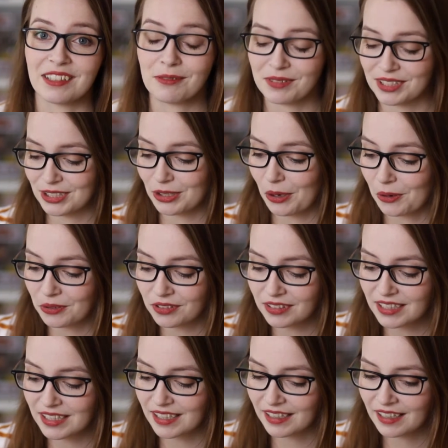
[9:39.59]
It was
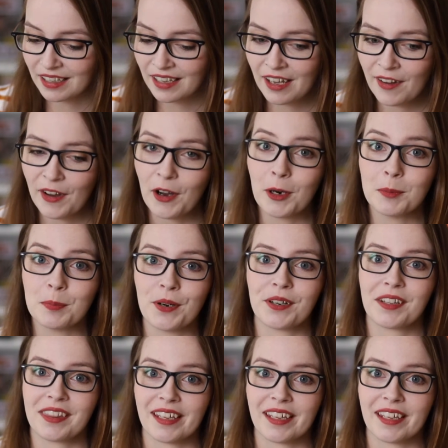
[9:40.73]
totally a book